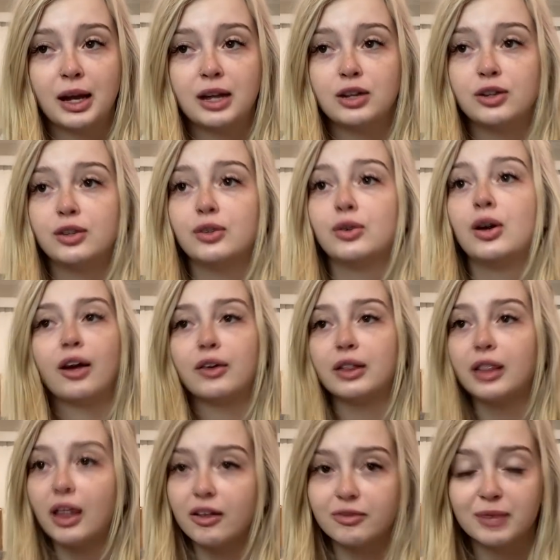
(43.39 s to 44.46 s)
I knew I would
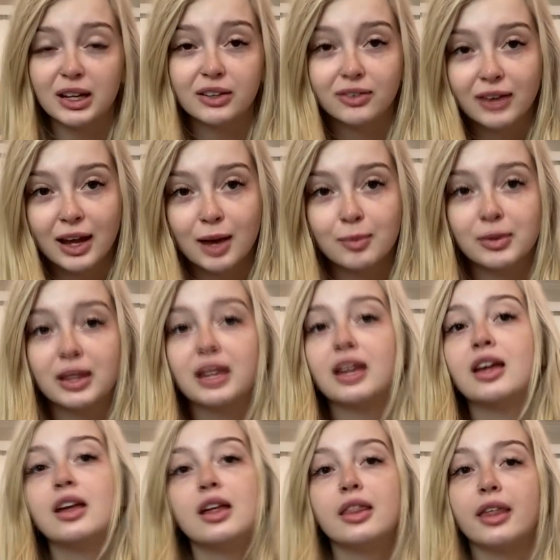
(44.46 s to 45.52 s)
love my family,